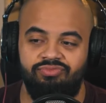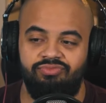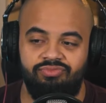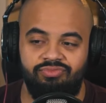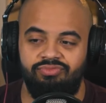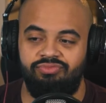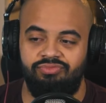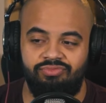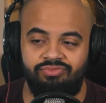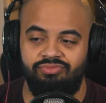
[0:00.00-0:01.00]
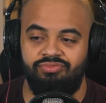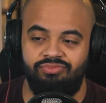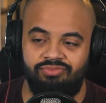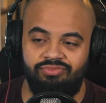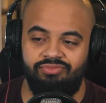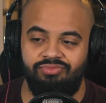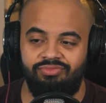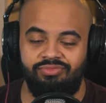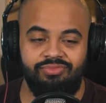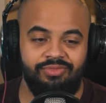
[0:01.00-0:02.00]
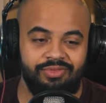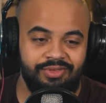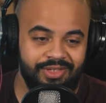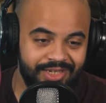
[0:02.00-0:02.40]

No words are spoken by the person on screen.